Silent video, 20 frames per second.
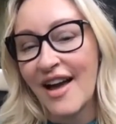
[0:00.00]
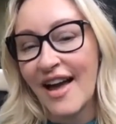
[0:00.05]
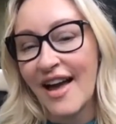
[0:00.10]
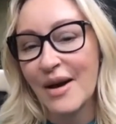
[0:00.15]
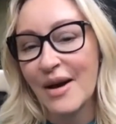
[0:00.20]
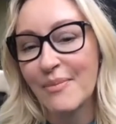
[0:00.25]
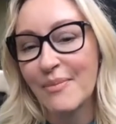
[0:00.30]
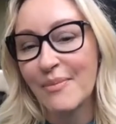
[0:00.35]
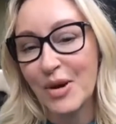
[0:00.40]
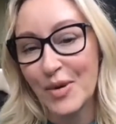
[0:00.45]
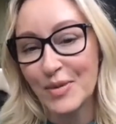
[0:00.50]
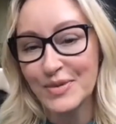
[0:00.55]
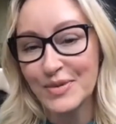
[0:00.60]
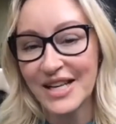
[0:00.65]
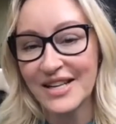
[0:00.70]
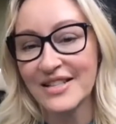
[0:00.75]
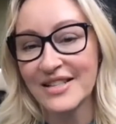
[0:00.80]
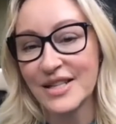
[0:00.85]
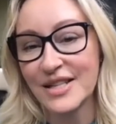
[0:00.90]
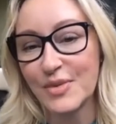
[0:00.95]
And my
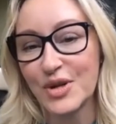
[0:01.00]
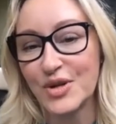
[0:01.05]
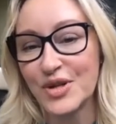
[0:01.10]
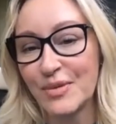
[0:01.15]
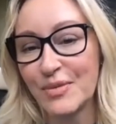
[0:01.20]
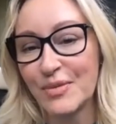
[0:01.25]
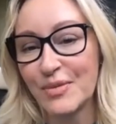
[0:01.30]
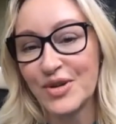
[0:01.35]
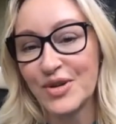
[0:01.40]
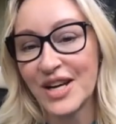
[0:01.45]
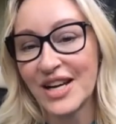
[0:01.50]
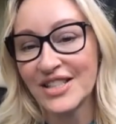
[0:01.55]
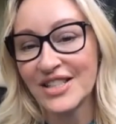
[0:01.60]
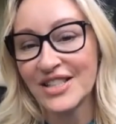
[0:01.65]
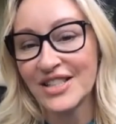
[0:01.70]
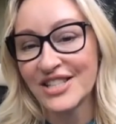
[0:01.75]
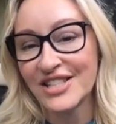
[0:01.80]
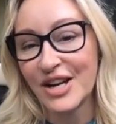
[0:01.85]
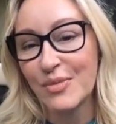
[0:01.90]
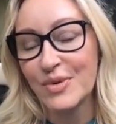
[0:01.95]
website is
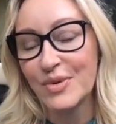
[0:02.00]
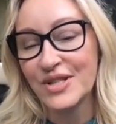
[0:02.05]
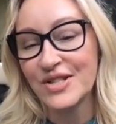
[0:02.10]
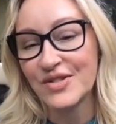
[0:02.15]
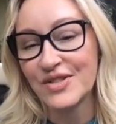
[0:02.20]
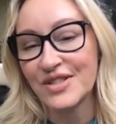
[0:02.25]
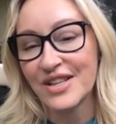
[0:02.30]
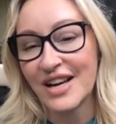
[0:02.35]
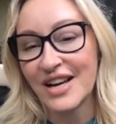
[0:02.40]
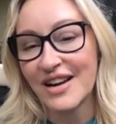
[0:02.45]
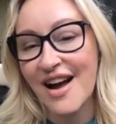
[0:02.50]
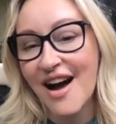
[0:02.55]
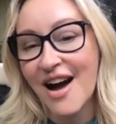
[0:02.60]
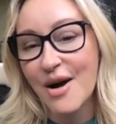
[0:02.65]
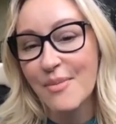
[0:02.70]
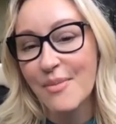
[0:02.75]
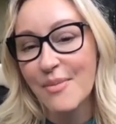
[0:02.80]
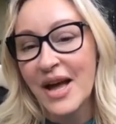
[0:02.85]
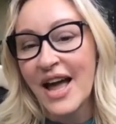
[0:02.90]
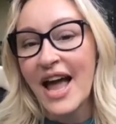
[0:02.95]

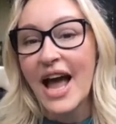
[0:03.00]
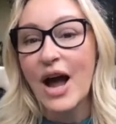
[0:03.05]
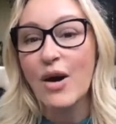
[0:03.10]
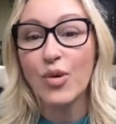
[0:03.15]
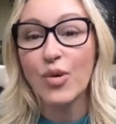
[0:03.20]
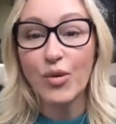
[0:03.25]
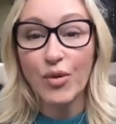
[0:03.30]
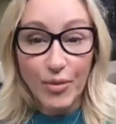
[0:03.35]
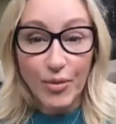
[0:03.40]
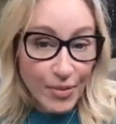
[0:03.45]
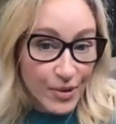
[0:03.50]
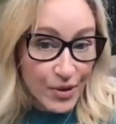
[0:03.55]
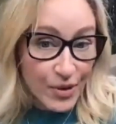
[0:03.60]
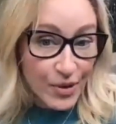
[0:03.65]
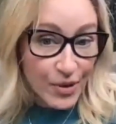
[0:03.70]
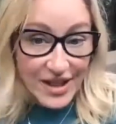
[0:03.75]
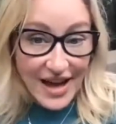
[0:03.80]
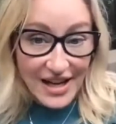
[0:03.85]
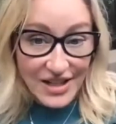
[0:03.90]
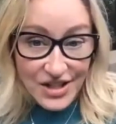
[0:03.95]
www.chantellebisson.com. And we're
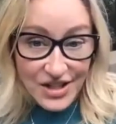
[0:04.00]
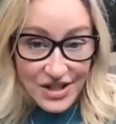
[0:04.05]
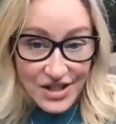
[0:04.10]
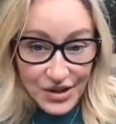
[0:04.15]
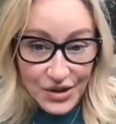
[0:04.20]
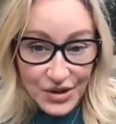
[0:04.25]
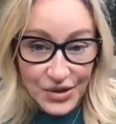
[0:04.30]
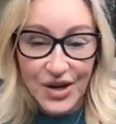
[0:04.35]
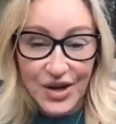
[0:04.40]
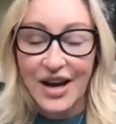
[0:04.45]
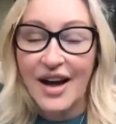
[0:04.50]
rebooting that too.